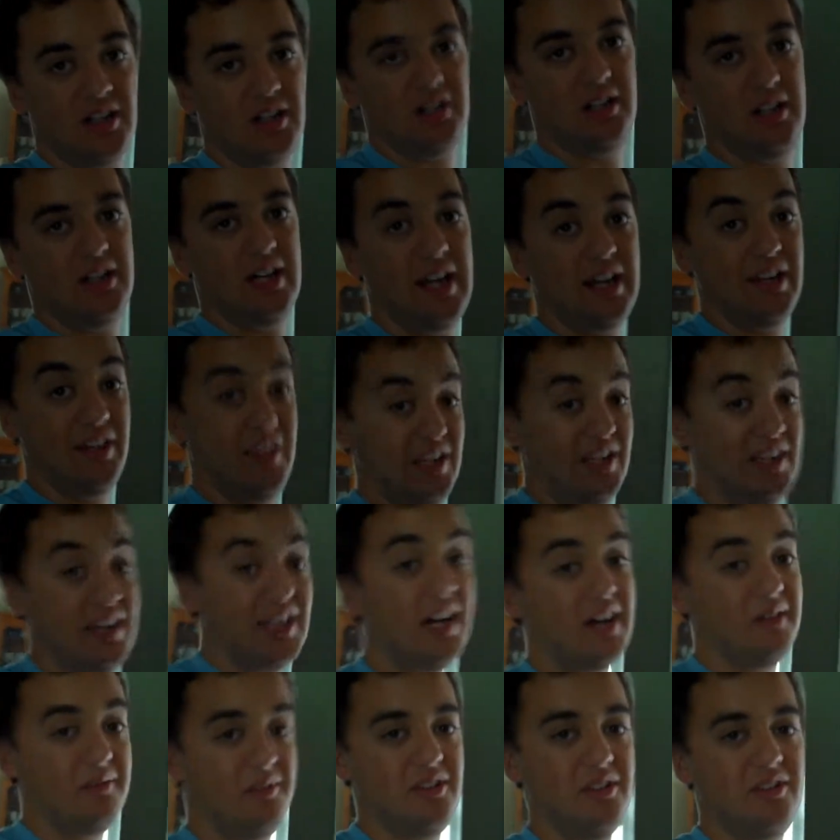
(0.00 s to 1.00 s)
and I think
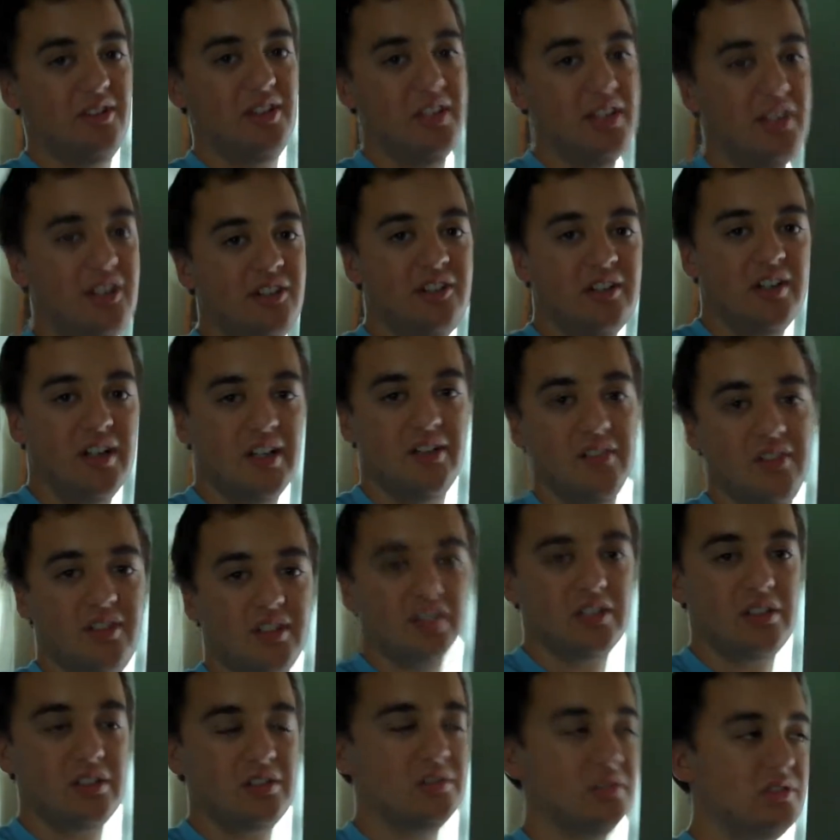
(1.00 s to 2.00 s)
that'll be really
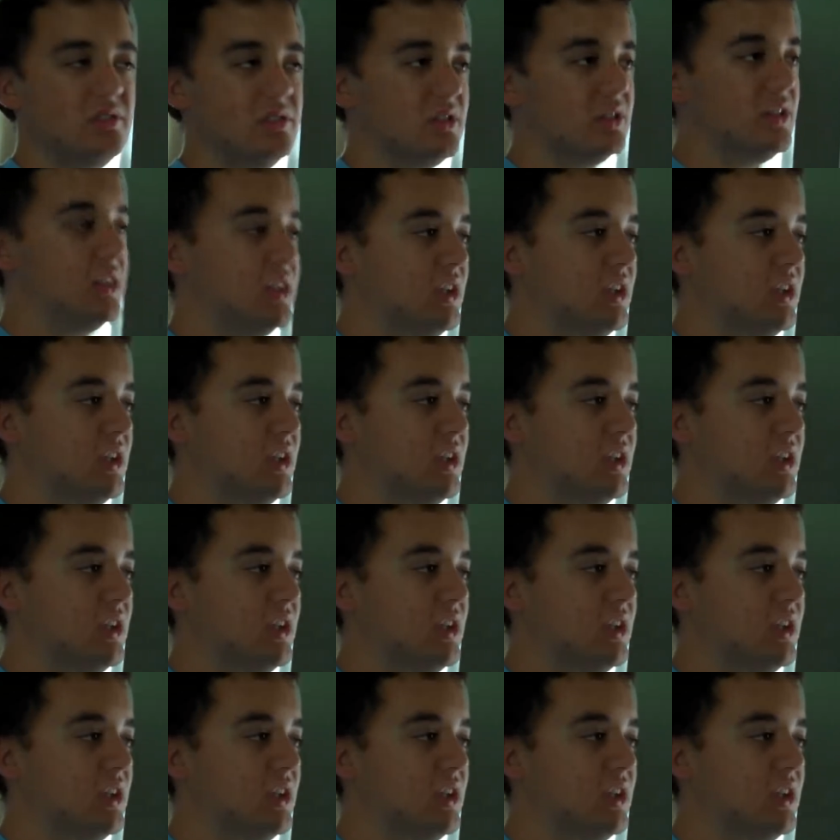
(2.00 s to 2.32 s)
interesting cool.